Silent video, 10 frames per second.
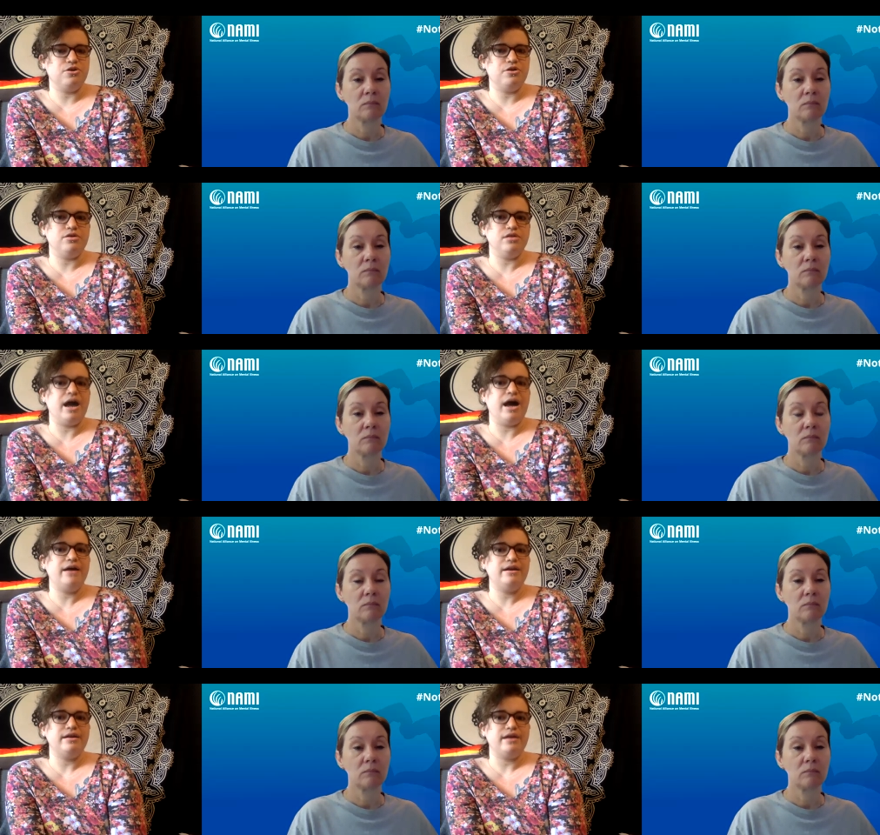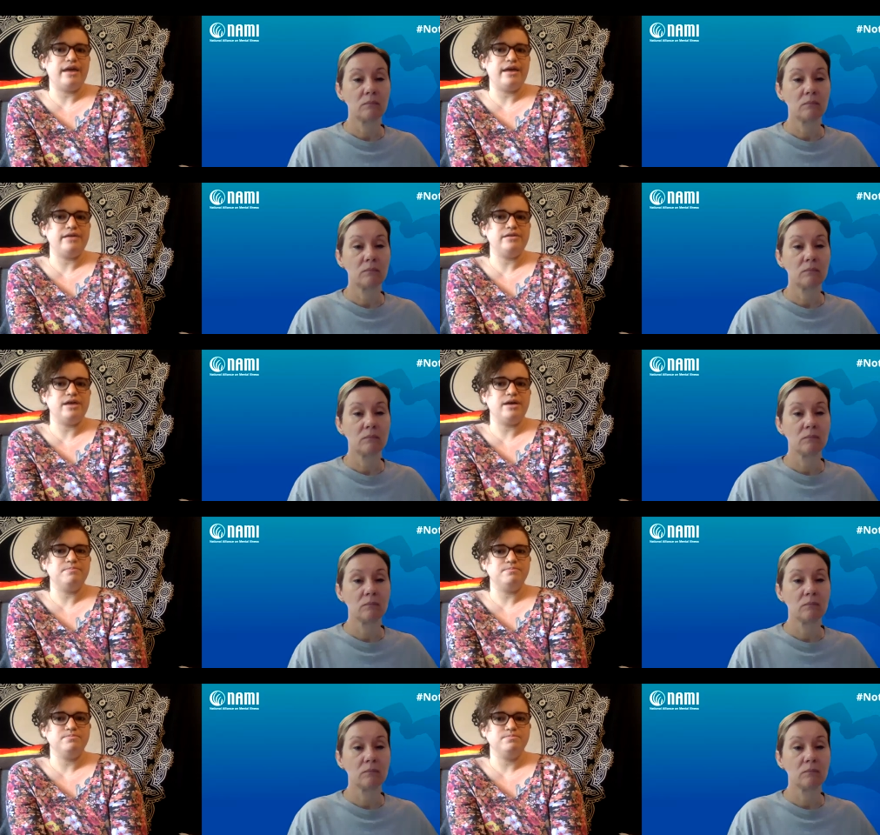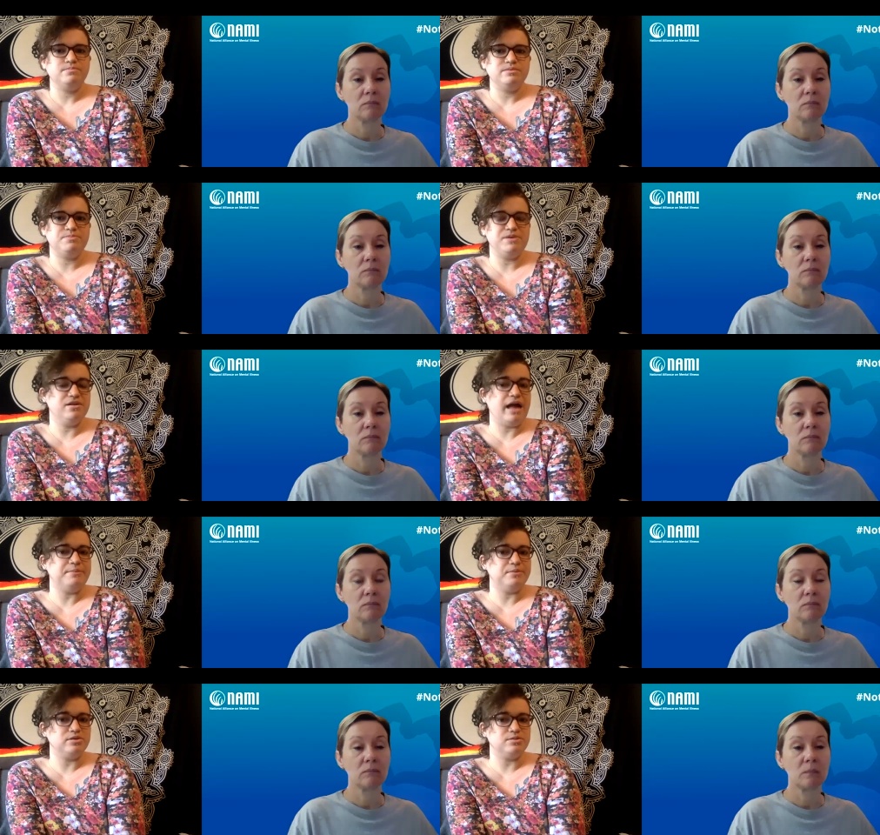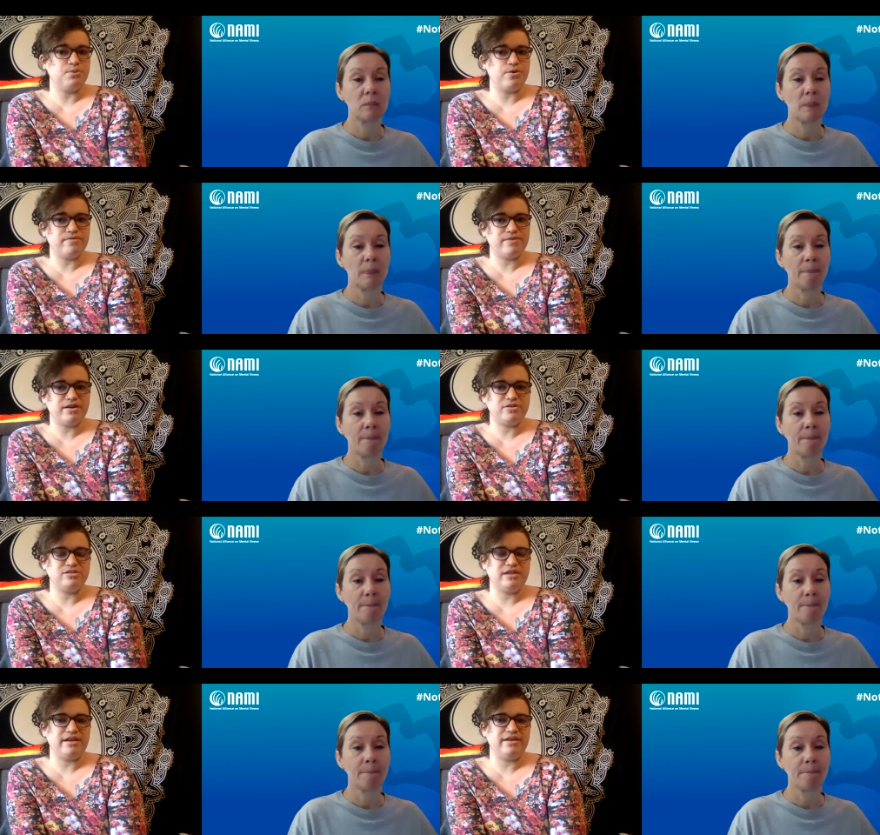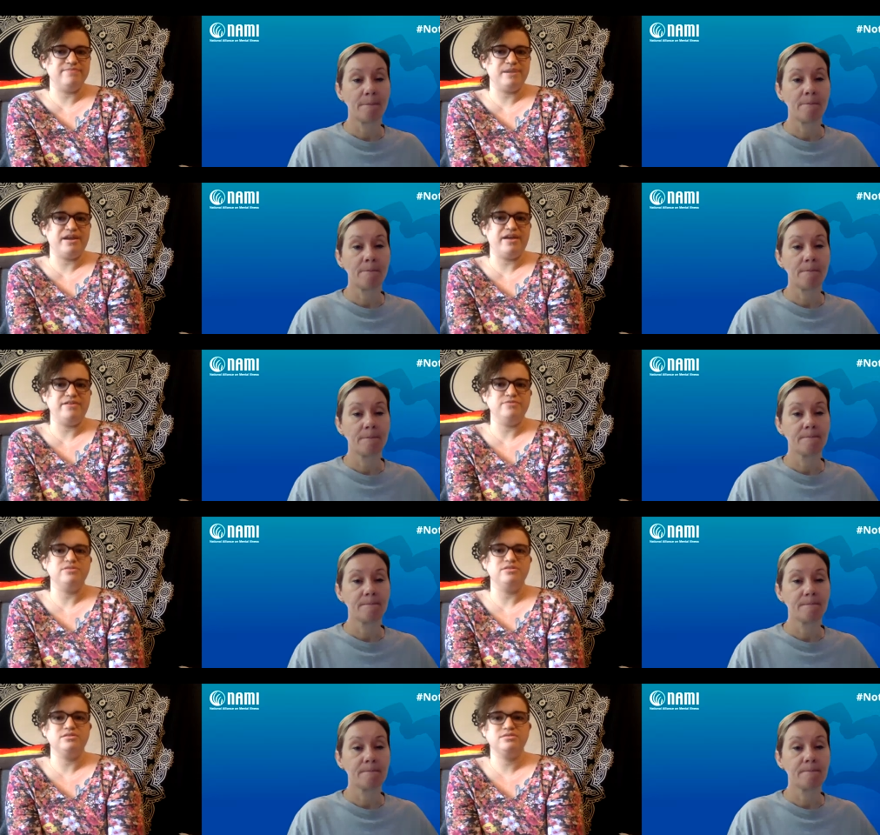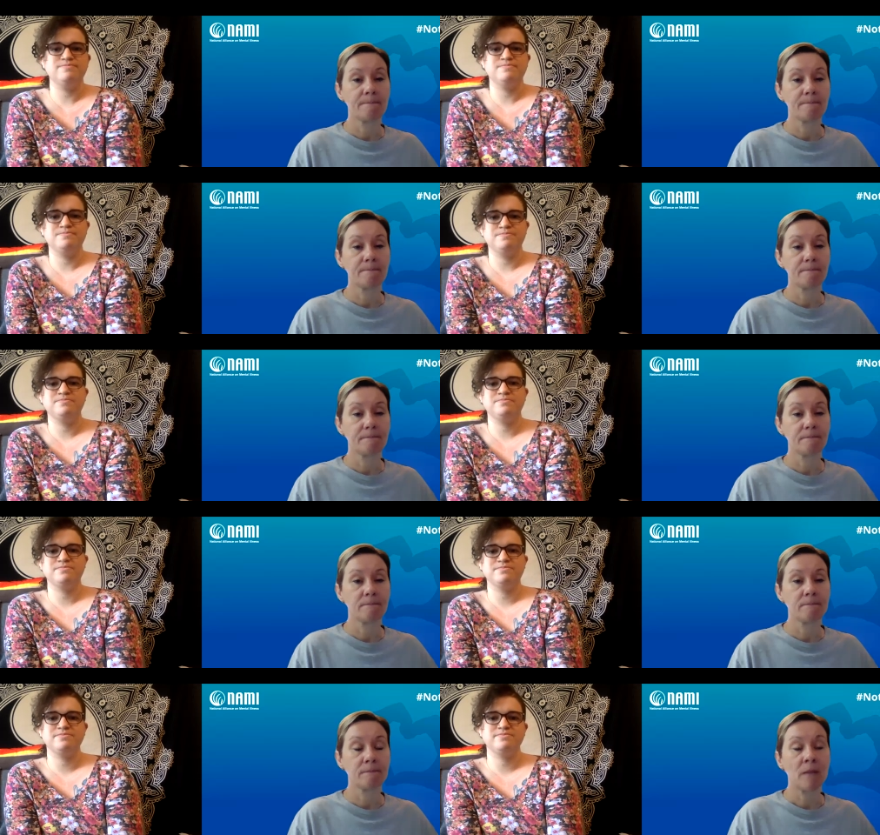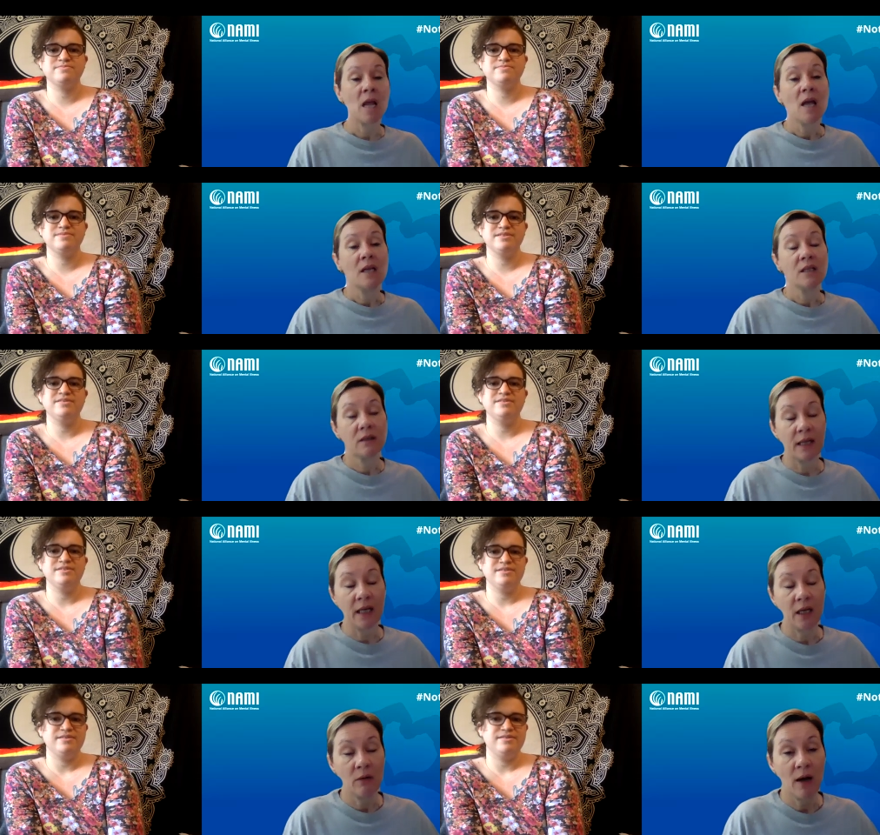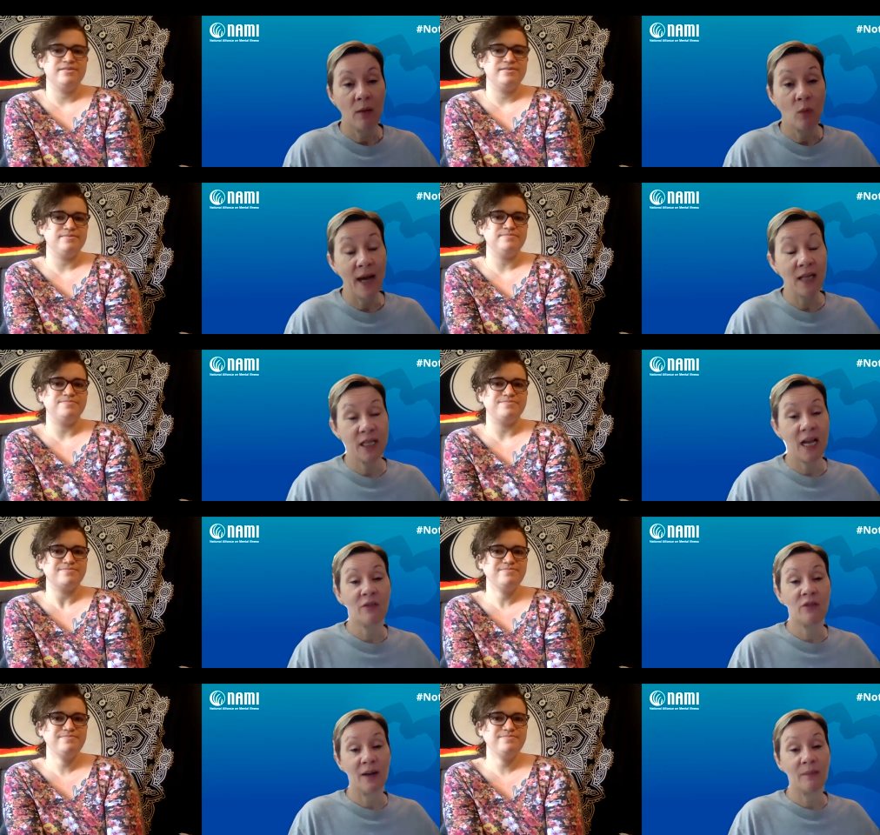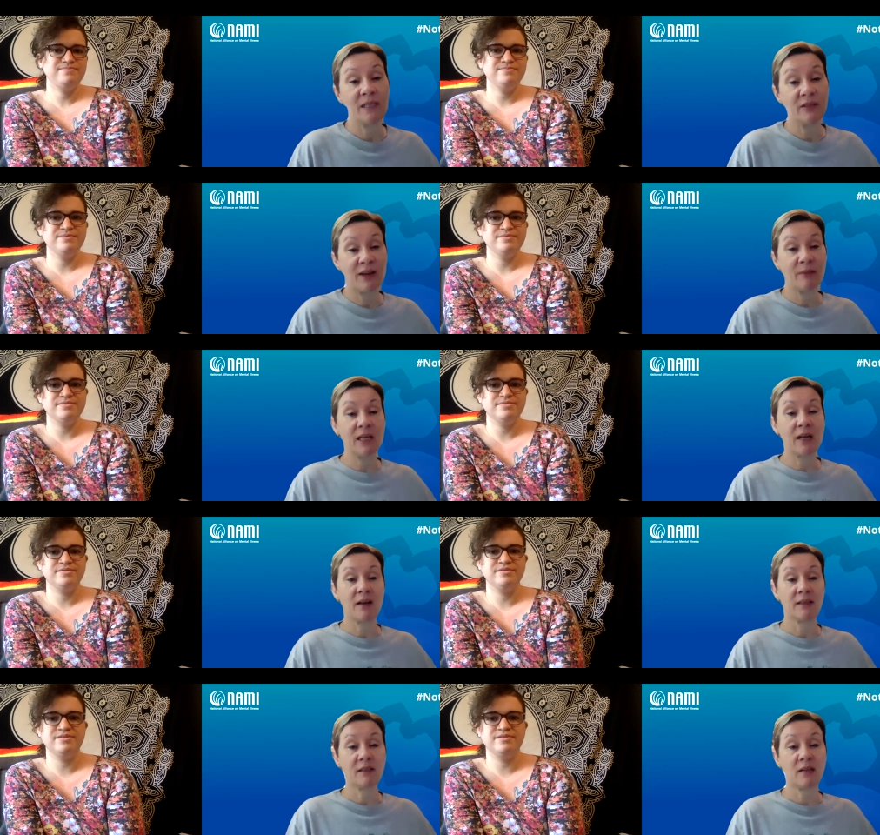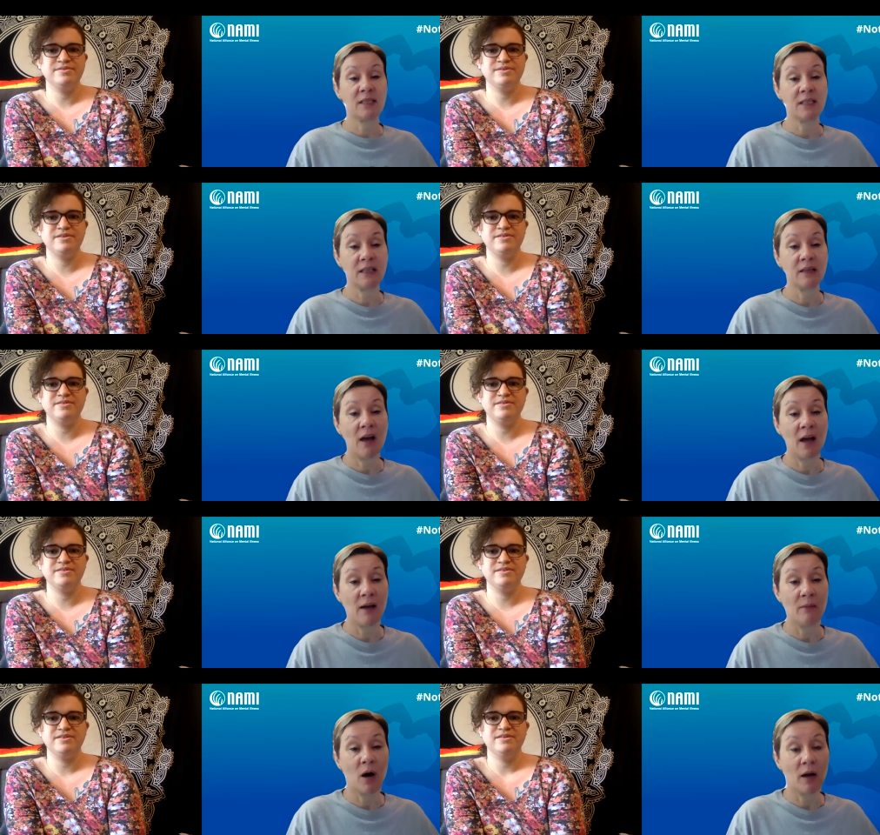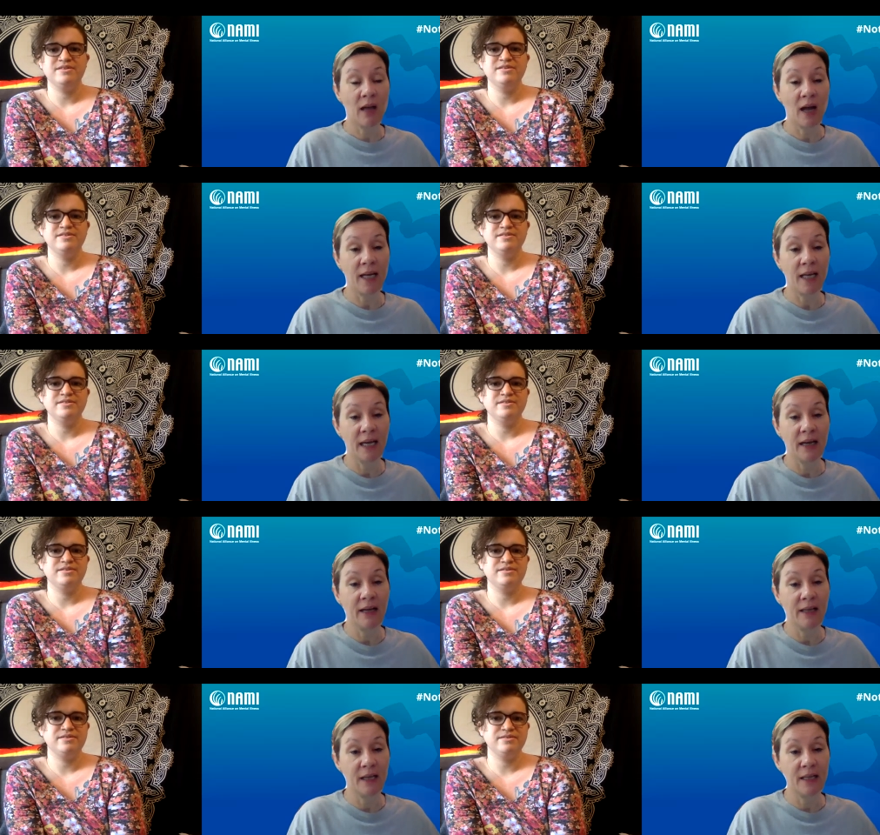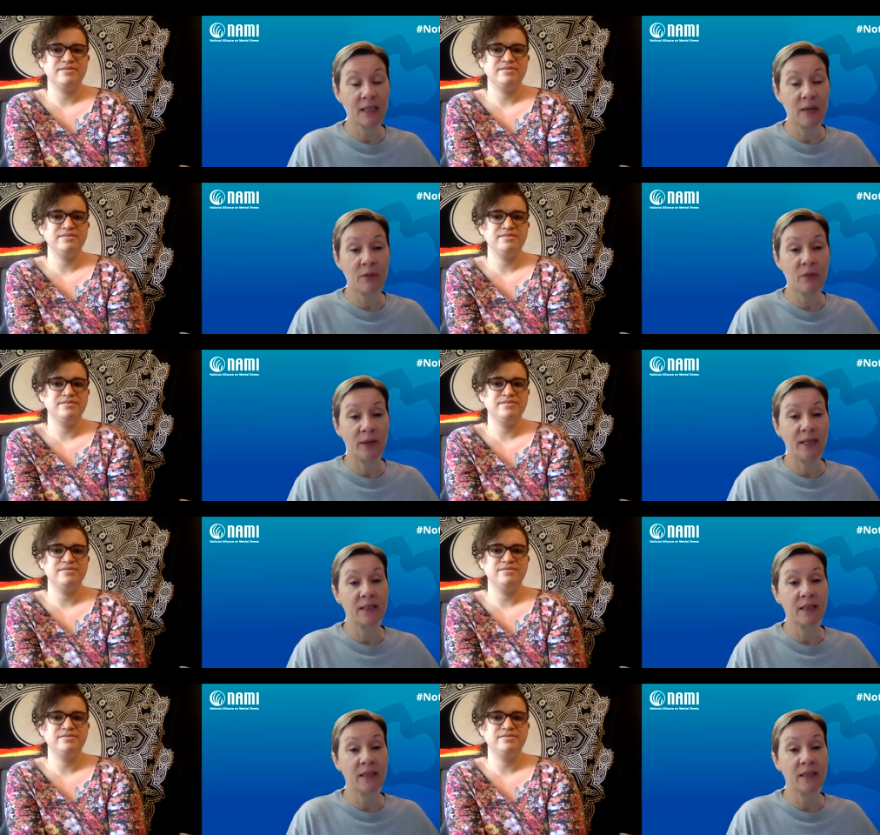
Speaker 1: a lot and um, be a lot more supportive and understanding of my diagnoses.
Speaker 2: Hmm. Thank you. Uh, we actually have a family to family class starting um, online here in the next couple of weeks,